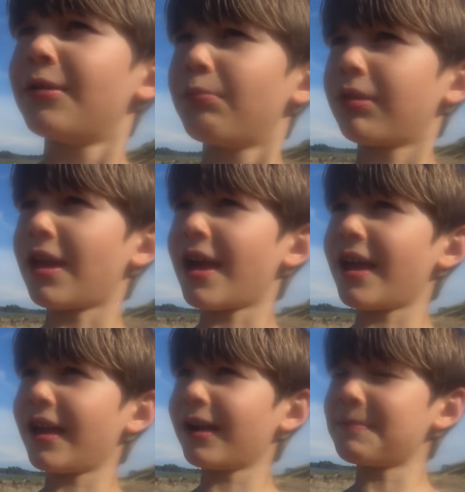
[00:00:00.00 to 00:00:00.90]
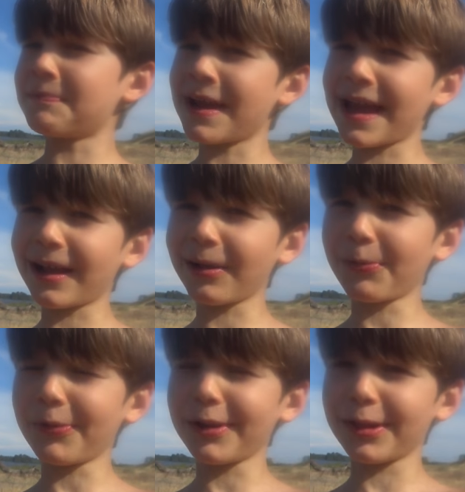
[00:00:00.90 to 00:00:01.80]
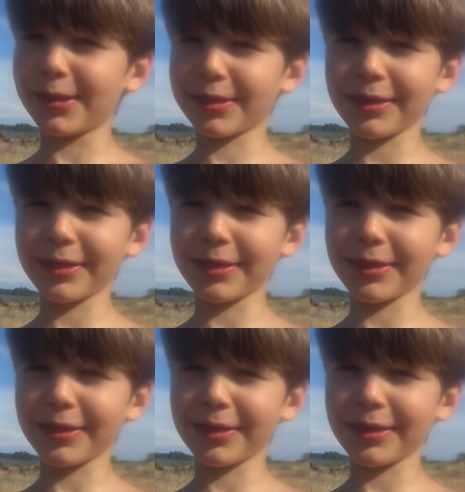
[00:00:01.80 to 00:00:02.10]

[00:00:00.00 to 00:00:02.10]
Playing penguin